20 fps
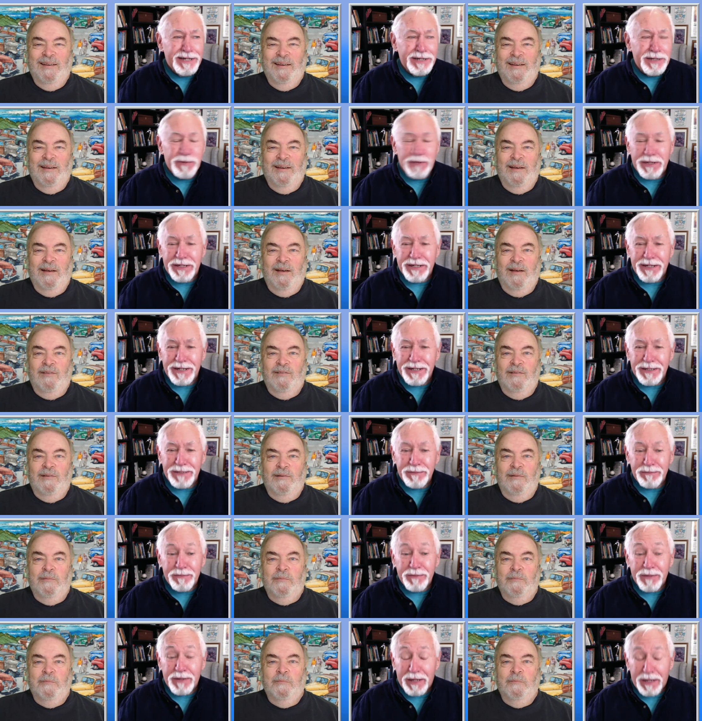Speaker 1: anyway,
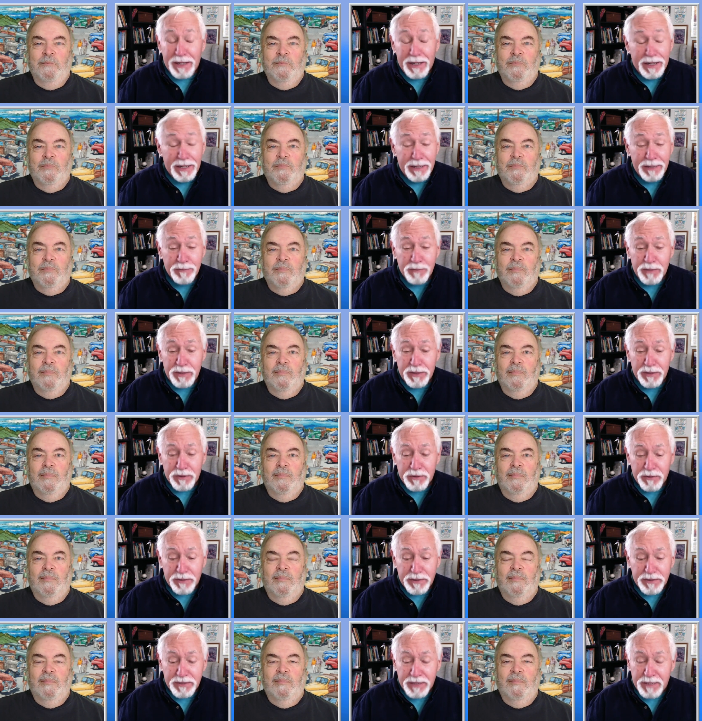um, I, I we had a
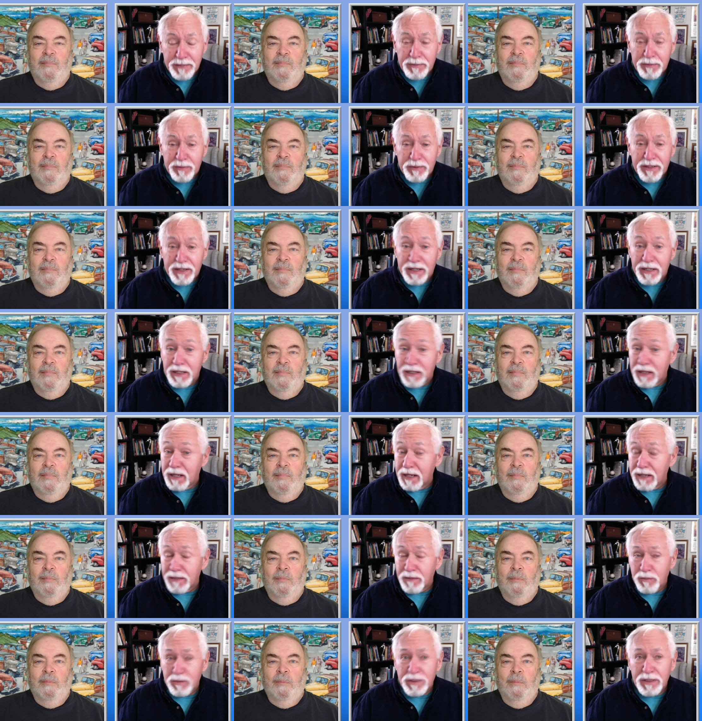great time and we got a
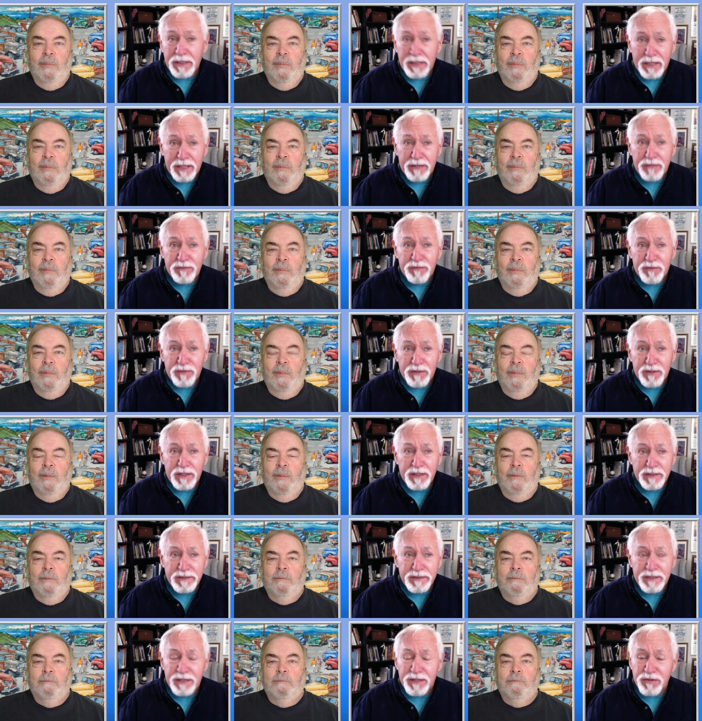lot. We'll have
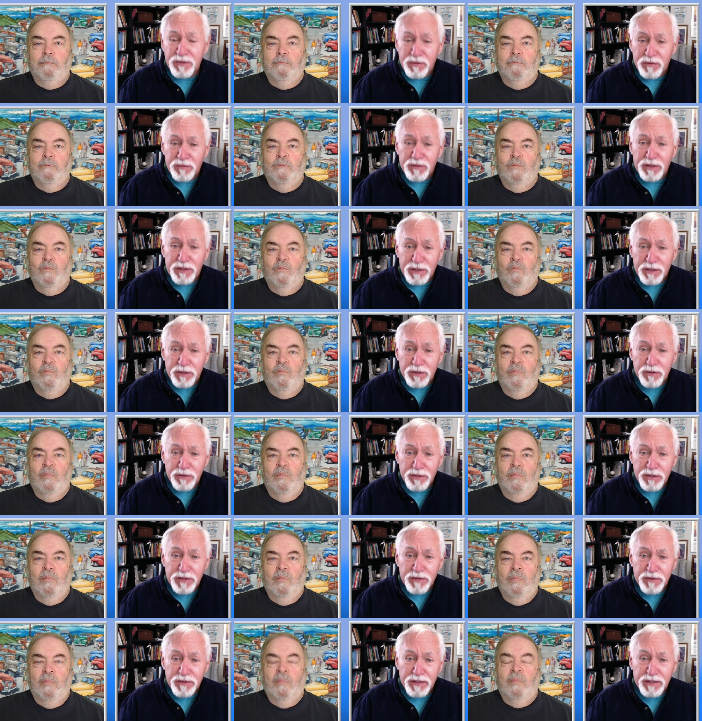a dozen videos,
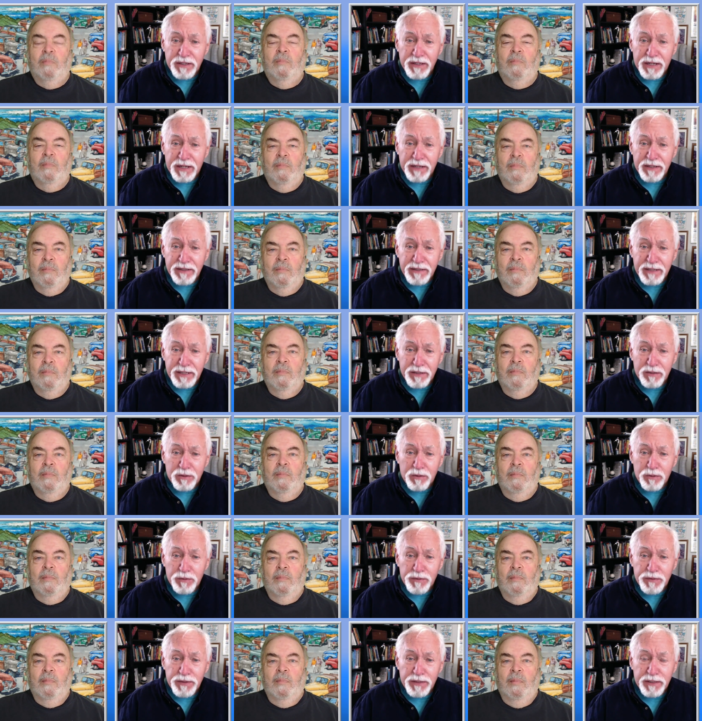I think, out of that
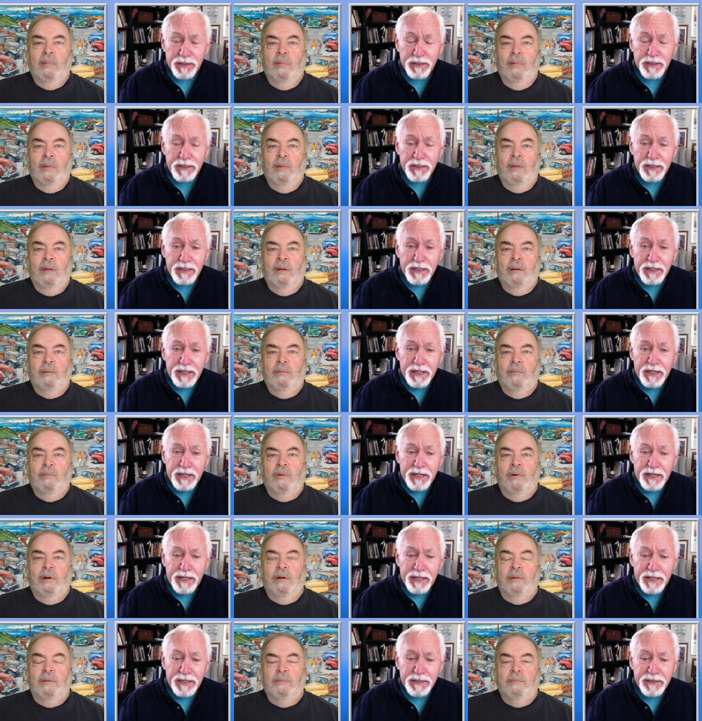whole thing. Right.
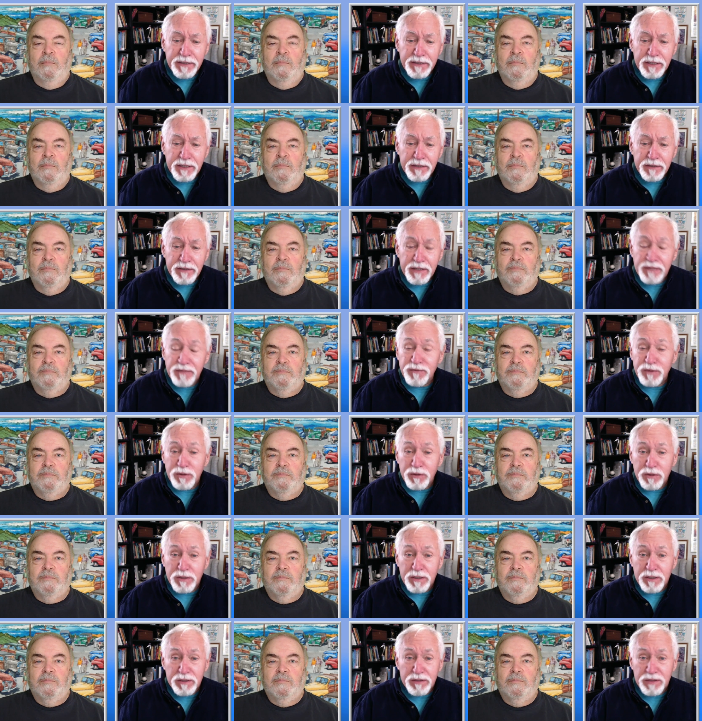And uh, you have to
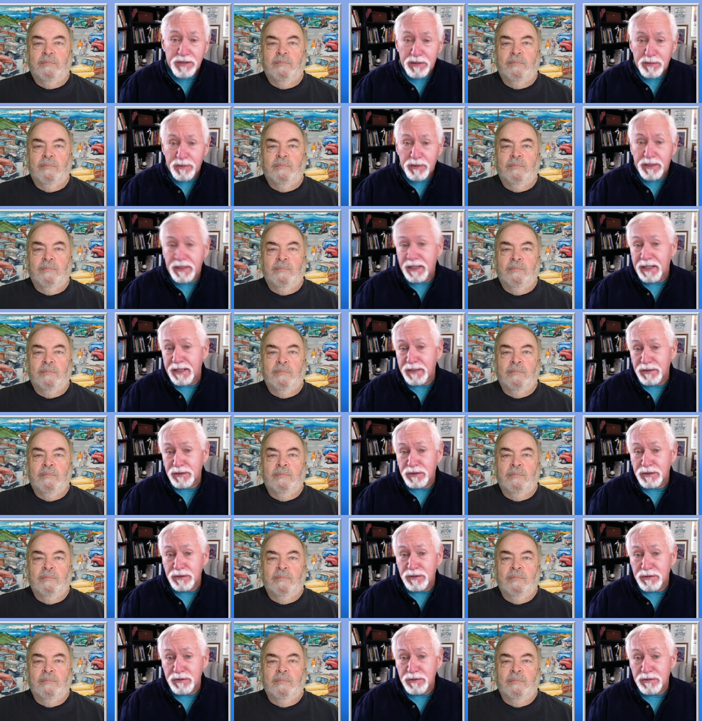look at celebrating Act
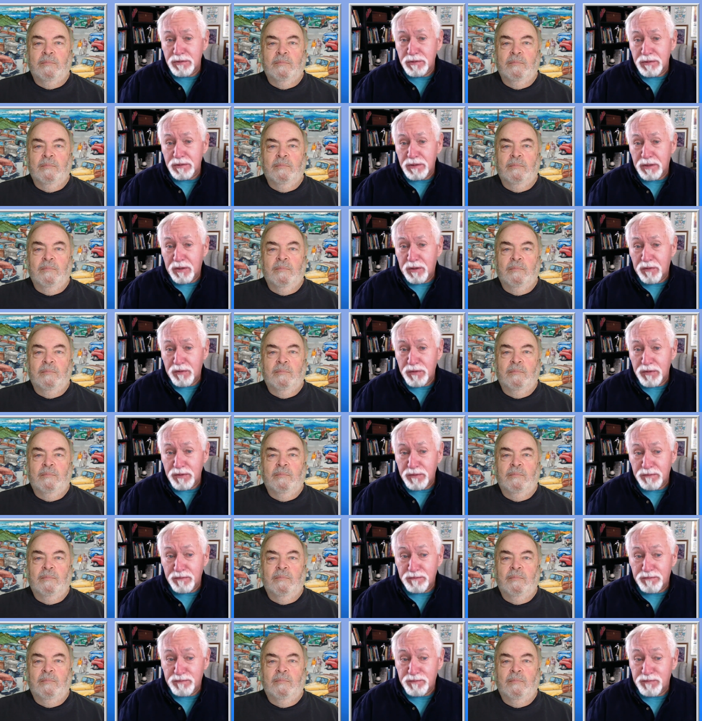Two over the
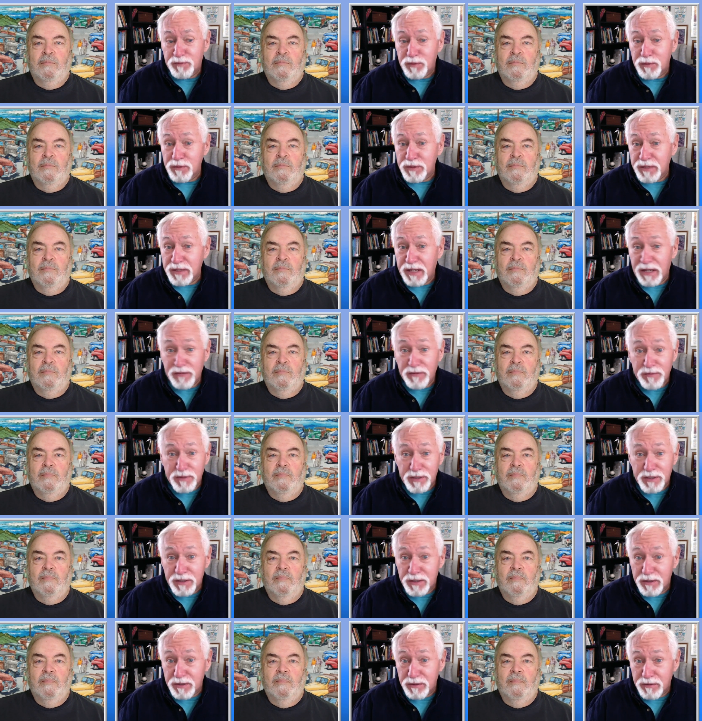first half of
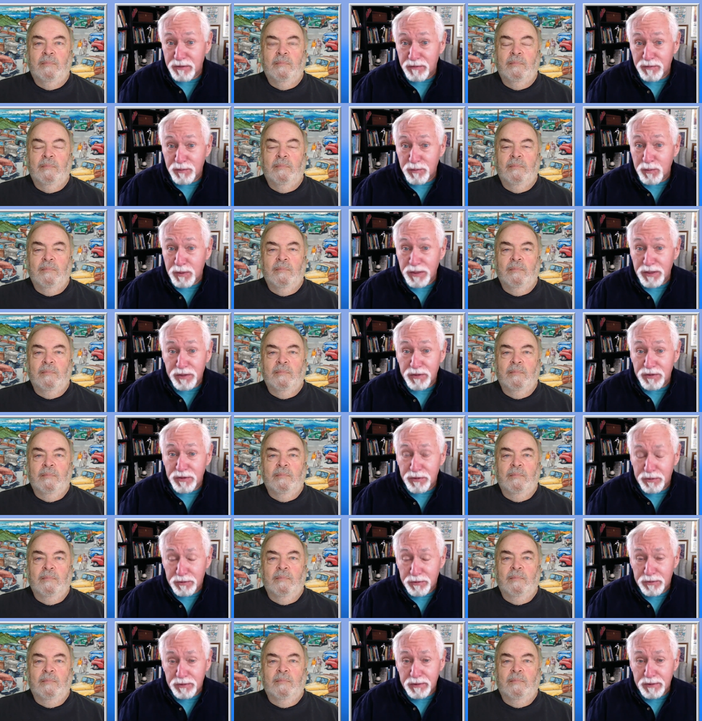the year of
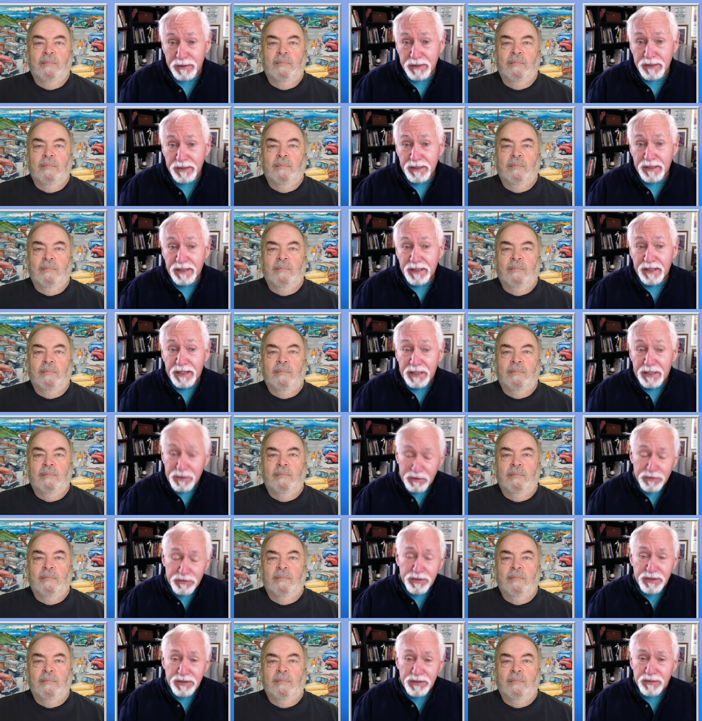22 and
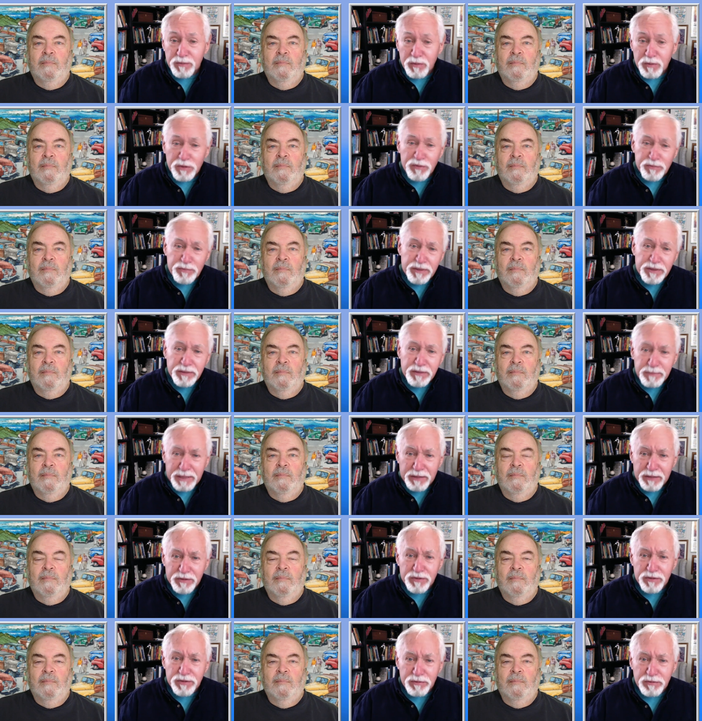you'll see them. We'll spread them out